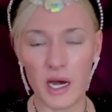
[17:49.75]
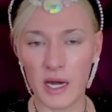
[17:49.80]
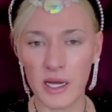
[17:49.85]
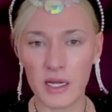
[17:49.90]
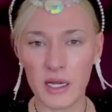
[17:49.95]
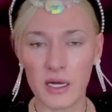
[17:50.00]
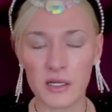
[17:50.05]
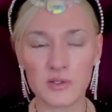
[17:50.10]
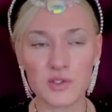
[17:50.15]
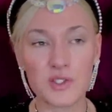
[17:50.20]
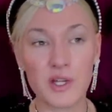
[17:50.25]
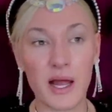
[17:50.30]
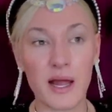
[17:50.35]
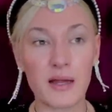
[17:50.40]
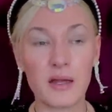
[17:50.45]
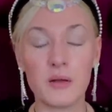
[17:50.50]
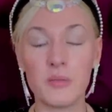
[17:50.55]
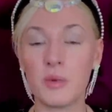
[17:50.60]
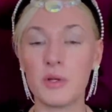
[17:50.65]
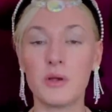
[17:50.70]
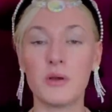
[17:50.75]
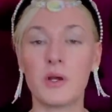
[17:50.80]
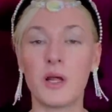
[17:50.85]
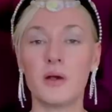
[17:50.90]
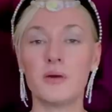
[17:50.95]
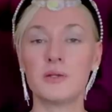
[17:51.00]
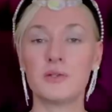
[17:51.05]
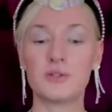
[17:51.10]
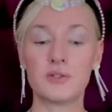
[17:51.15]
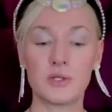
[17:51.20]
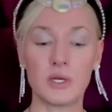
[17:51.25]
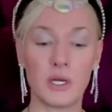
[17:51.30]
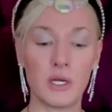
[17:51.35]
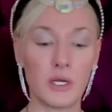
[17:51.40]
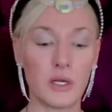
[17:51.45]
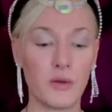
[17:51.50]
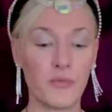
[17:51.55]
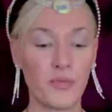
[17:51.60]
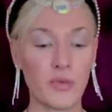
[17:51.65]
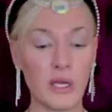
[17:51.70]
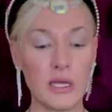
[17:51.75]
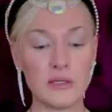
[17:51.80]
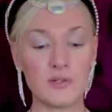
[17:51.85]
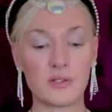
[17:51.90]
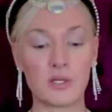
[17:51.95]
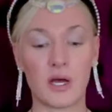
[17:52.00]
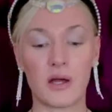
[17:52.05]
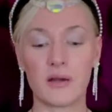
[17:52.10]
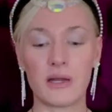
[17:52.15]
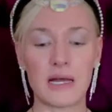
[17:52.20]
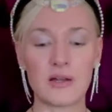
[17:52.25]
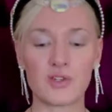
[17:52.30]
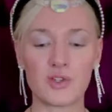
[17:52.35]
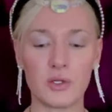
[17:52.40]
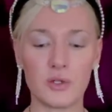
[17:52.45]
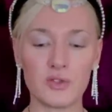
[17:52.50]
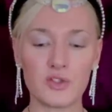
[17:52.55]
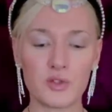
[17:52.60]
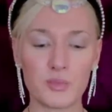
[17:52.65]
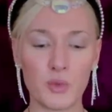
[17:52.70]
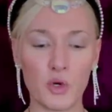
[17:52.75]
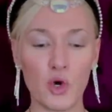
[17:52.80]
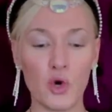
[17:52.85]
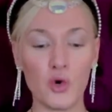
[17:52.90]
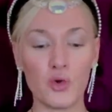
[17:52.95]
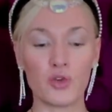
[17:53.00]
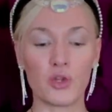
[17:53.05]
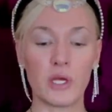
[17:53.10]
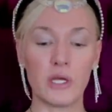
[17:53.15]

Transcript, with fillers: I can't stand it, but you know, it's, uh, it's our national sport.